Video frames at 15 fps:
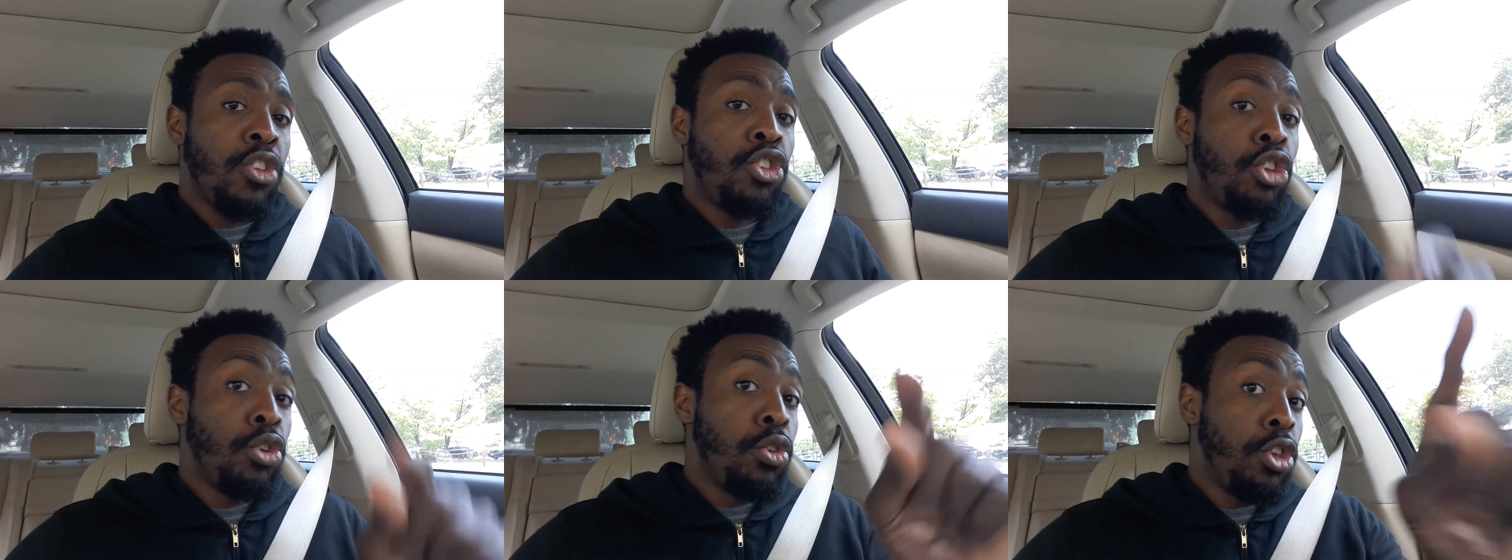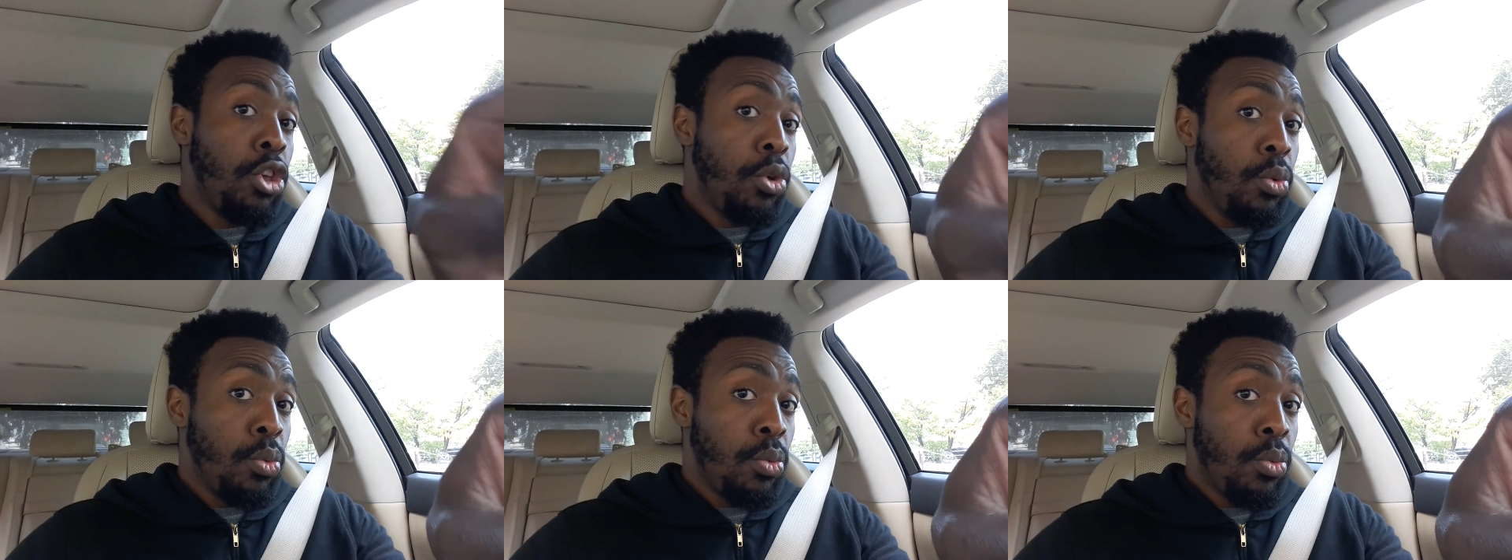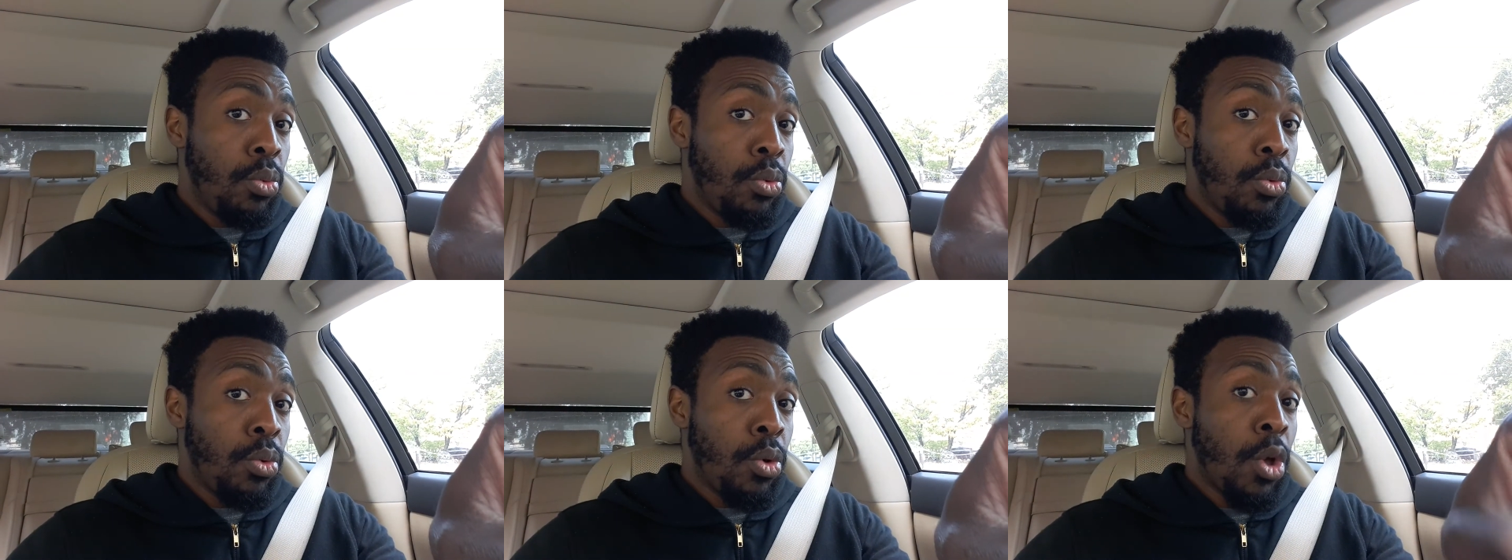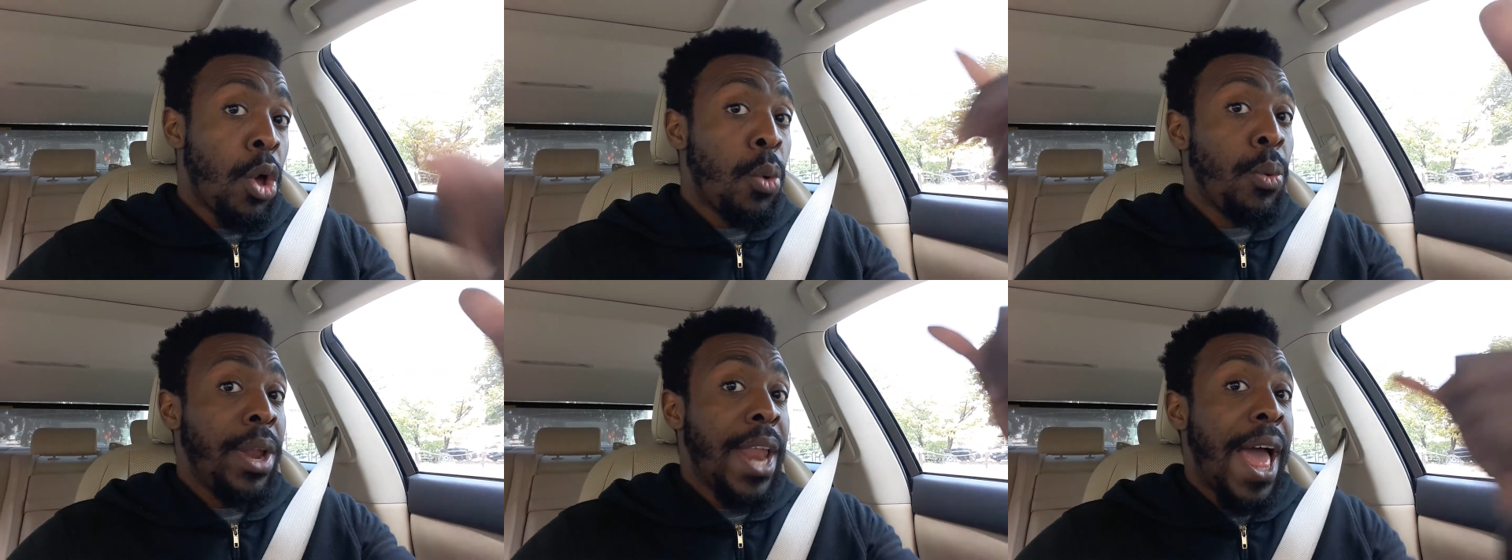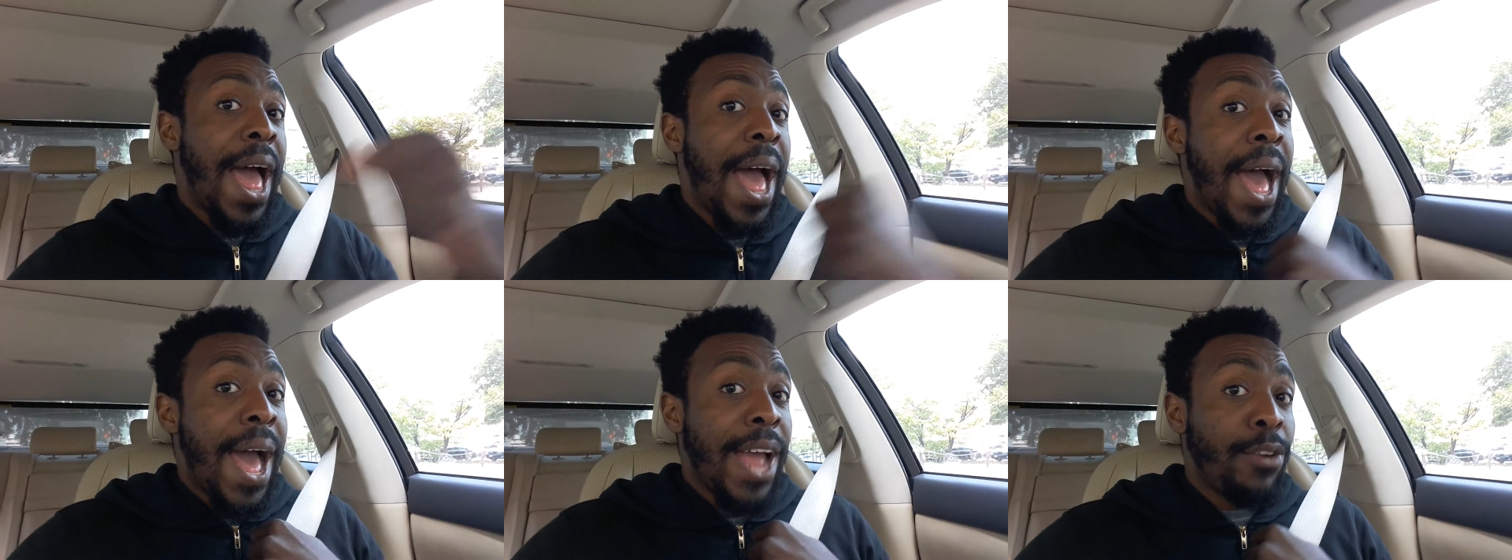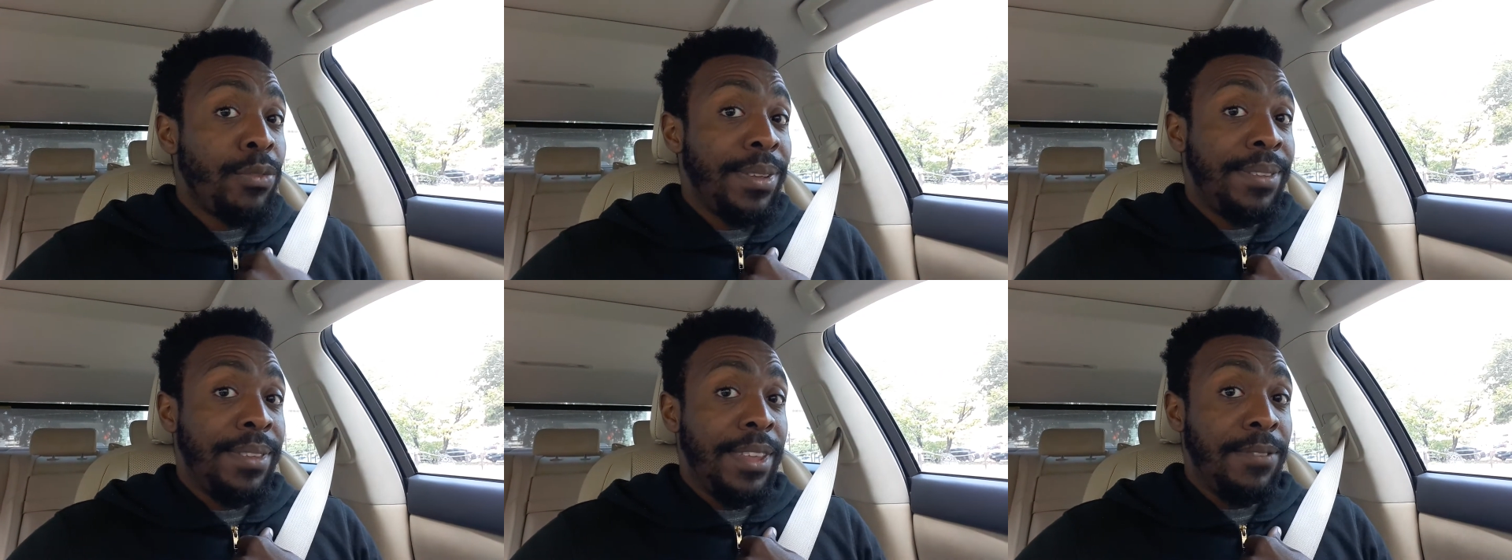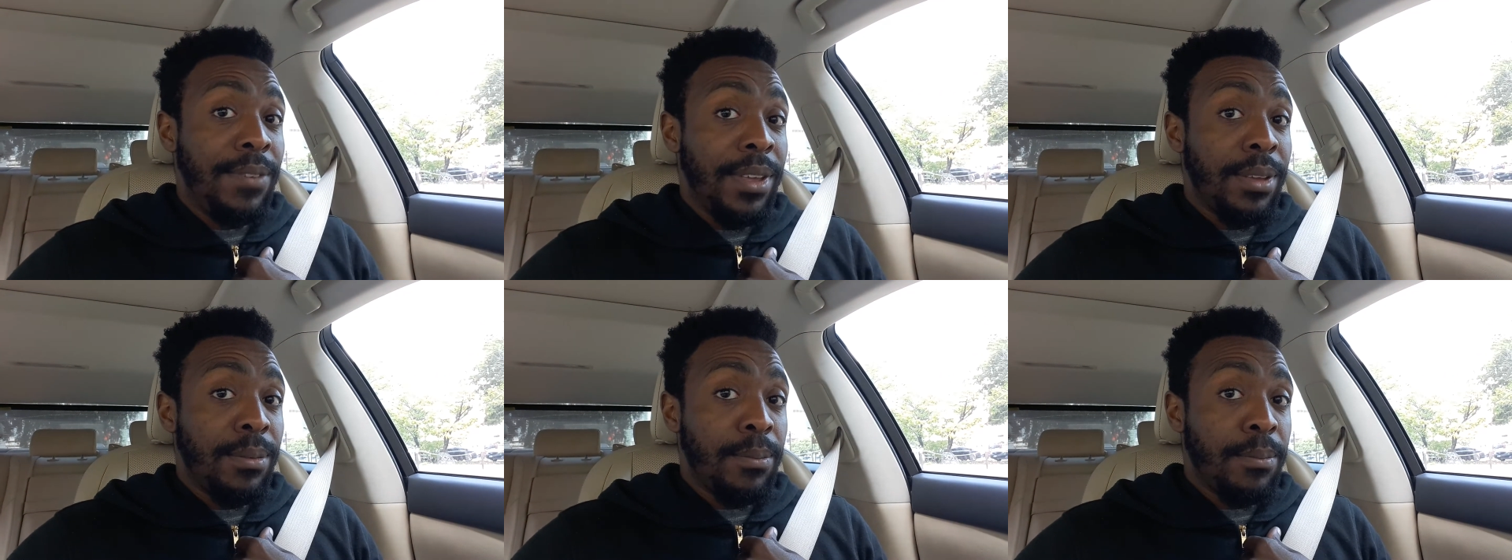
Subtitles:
to you when I receive it?